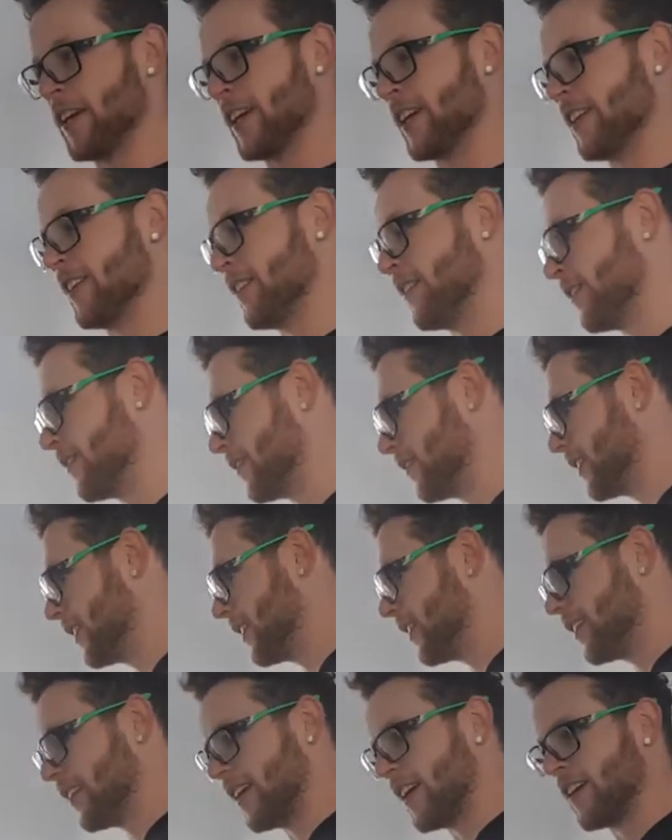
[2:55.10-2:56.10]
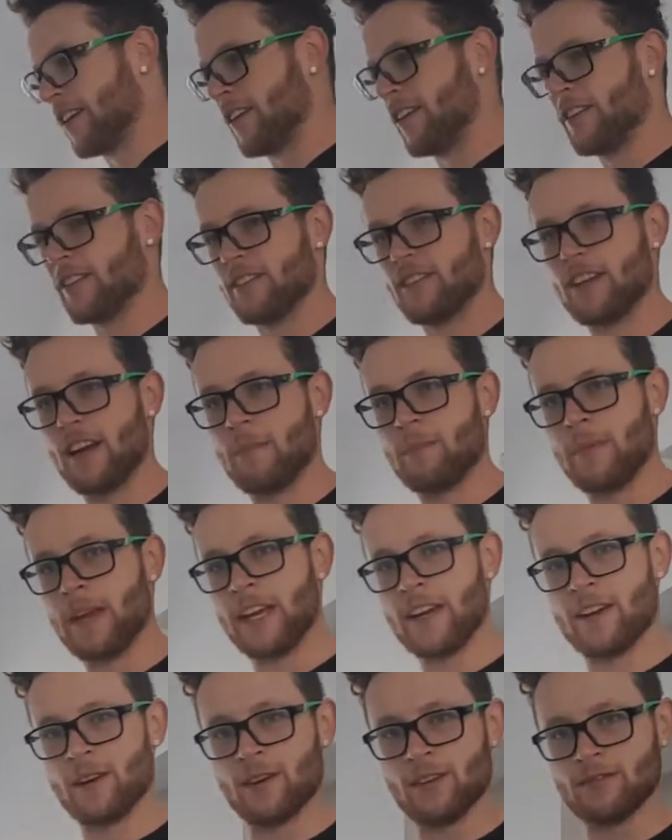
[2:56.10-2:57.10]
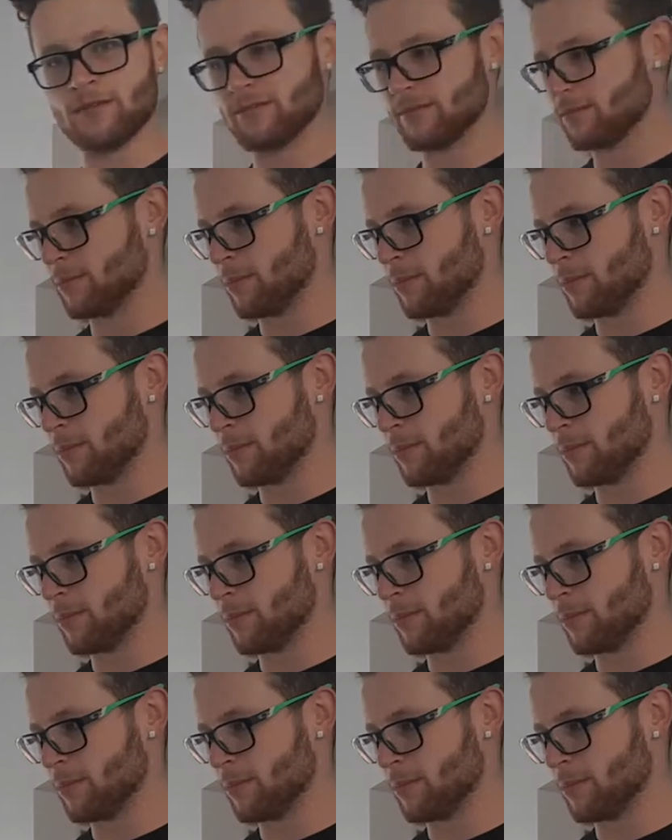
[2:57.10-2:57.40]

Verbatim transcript: fucking, I don't know, a meter